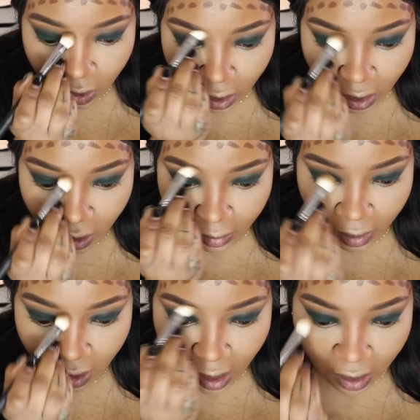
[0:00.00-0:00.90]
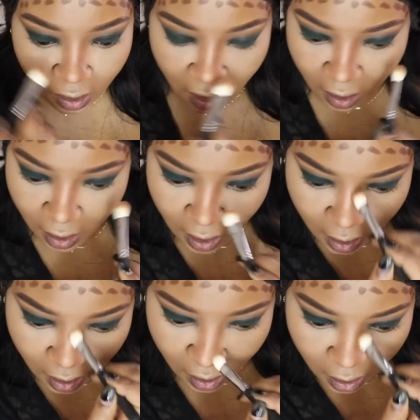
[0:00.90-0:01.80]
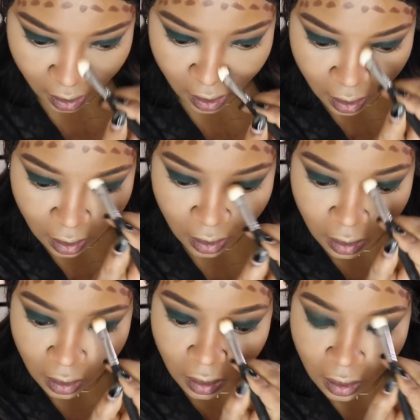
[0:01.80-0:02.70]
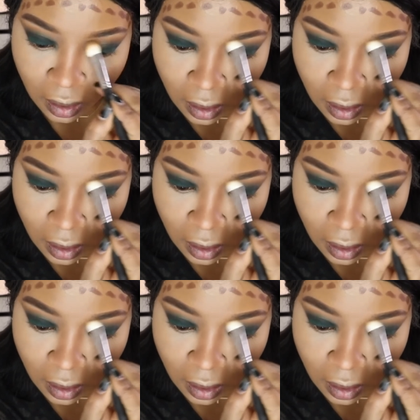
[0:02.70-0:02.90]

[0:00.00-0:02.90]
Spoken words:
contour. So I just applied that